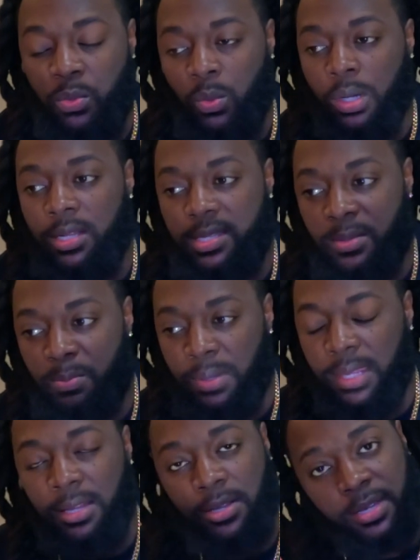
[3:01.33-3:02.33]
want to
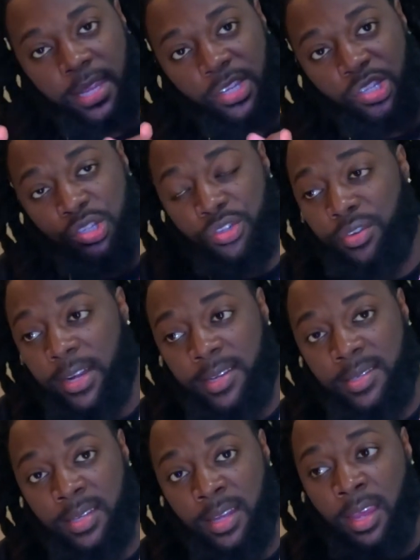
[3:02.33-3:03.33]
be on a
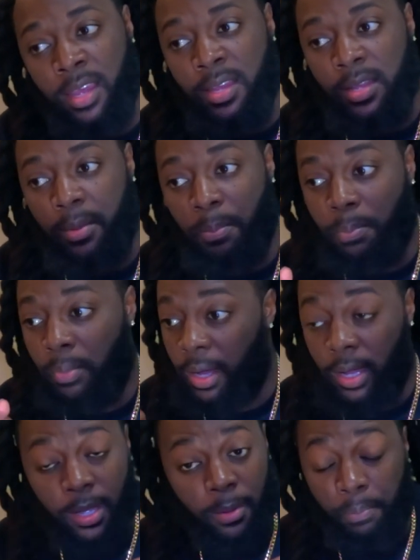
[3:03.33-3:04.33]
strict
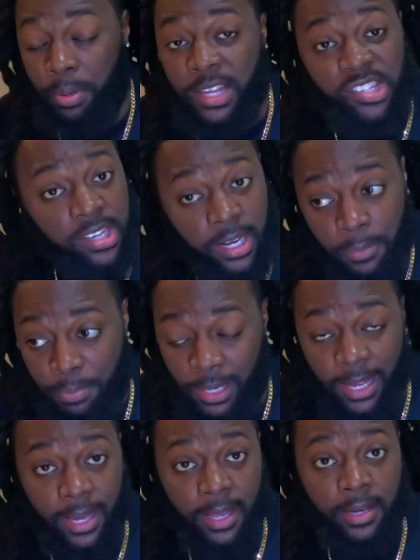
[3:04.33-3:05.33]
uh, budgeting
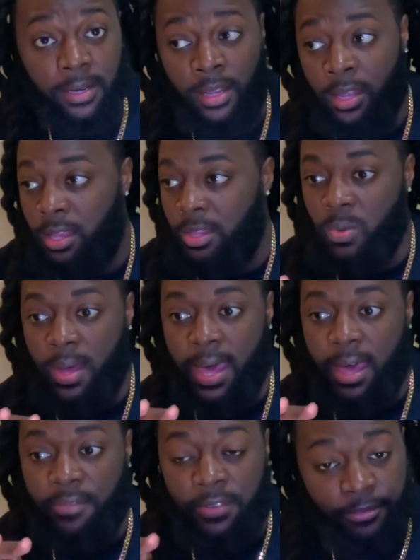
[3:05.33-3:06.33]
plan, you
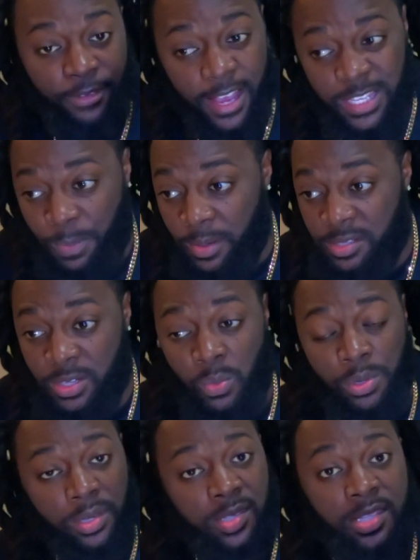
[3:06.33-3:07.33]
have investments you
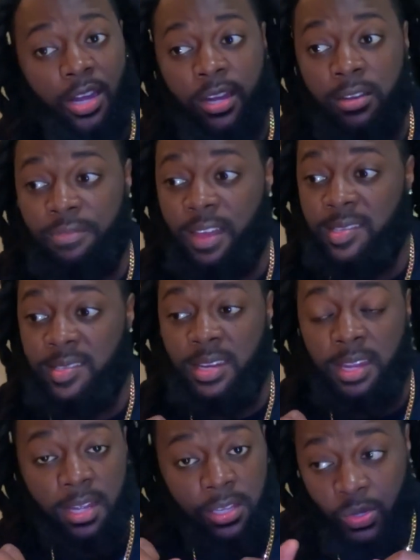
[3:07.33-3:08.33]
want to start investing
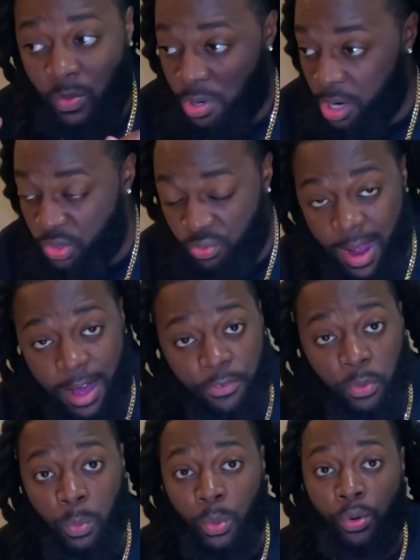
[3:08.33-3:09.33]
in, you want to
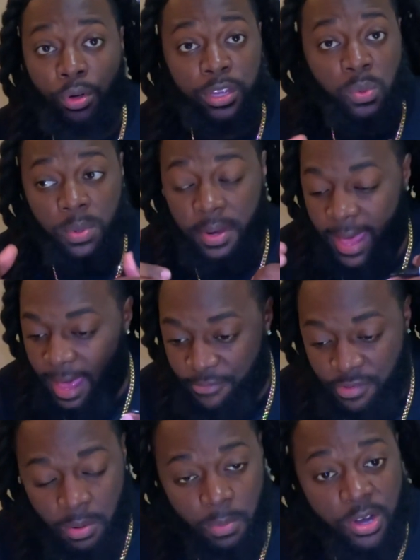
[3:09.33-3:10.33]
travel more, you want to have
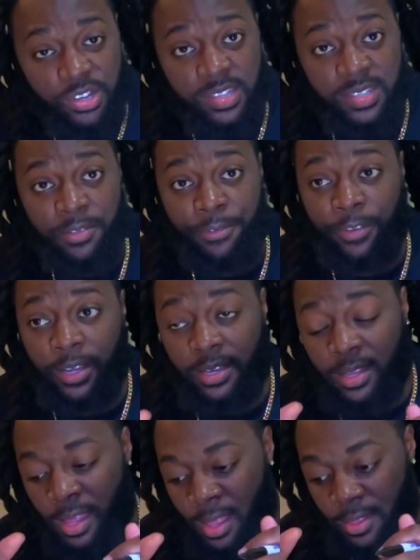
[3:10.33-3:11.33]
an emergency fund.
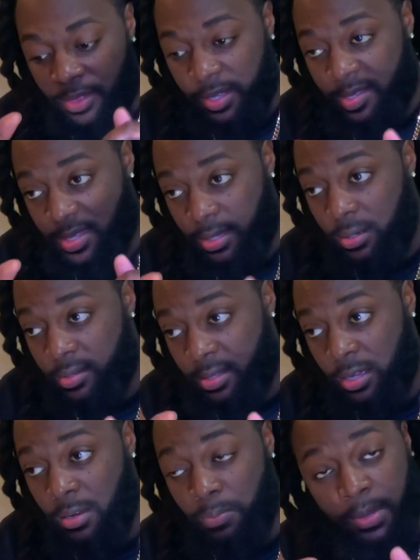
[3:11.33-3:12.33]
This year is
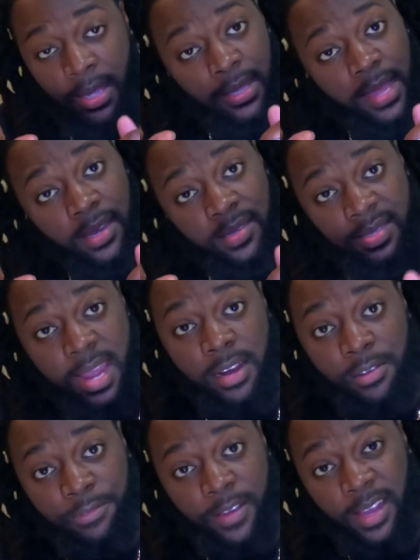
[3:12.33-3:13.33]
going to be a lot of
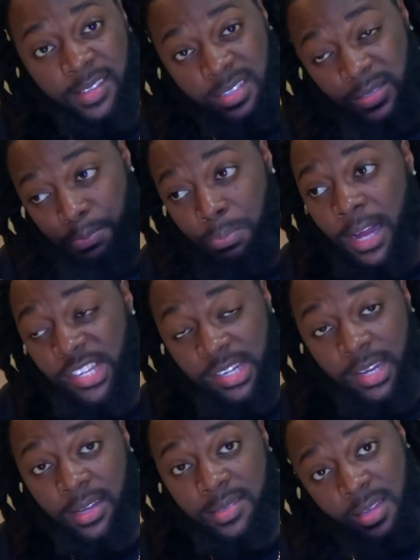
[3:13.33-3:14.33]
sacrifices.
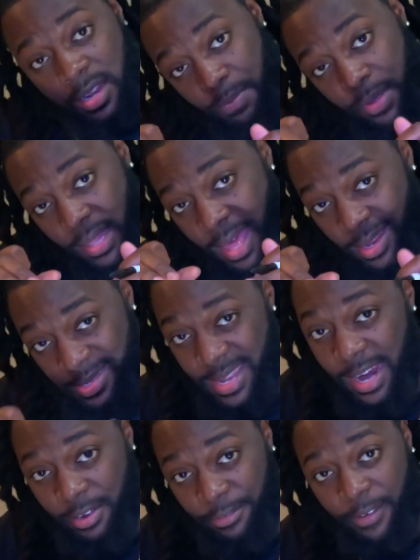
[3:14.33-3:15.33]
budgeting is going to be a lot of
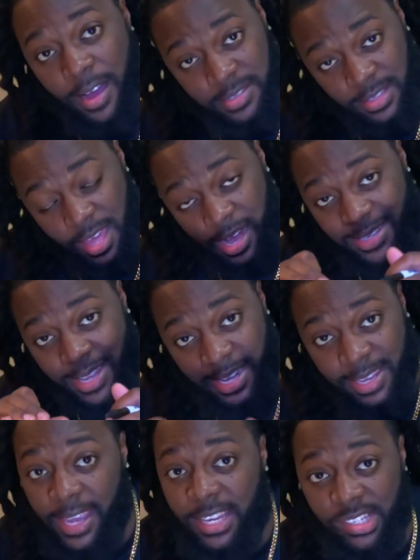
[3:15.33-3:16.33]
sacrifice, a lot of
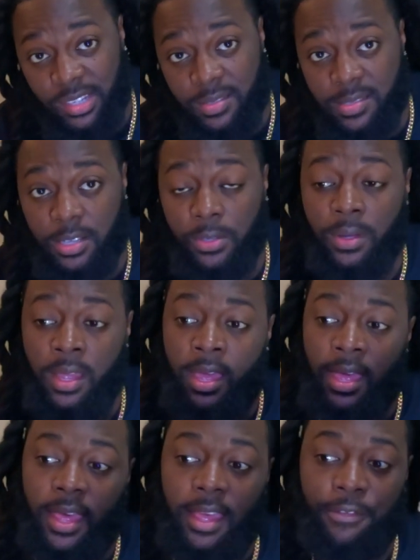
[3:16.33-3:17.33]
dedication. So
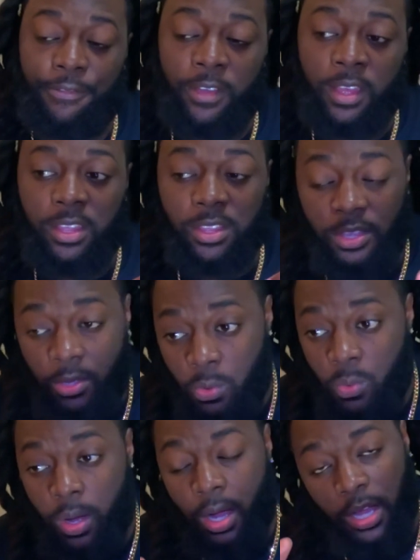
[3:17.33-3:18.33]
if
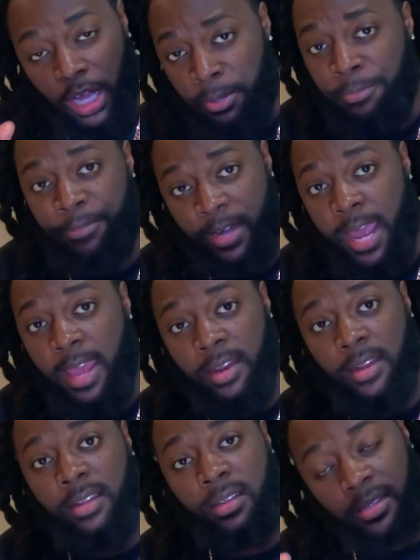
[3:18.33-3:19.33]
you are up for
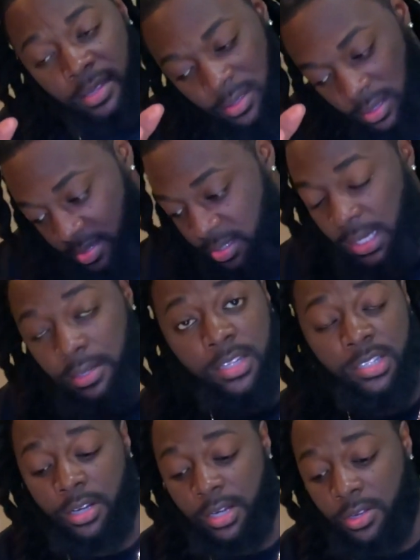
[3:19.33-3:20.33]
that, let's keep the
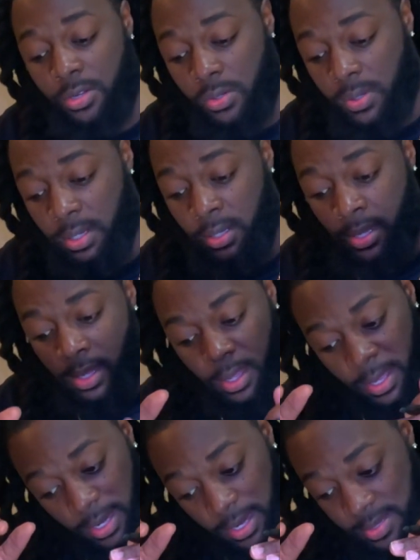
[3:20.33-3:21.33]
journey going
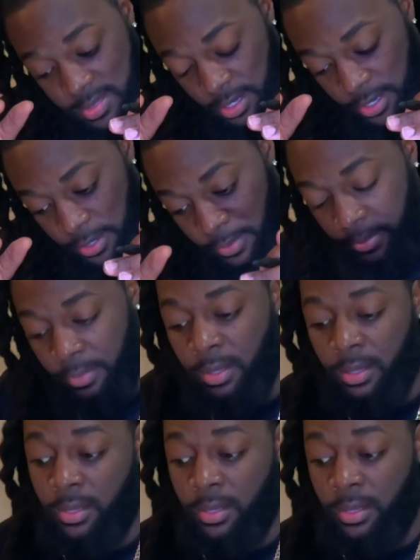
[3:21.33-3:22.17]
and let's um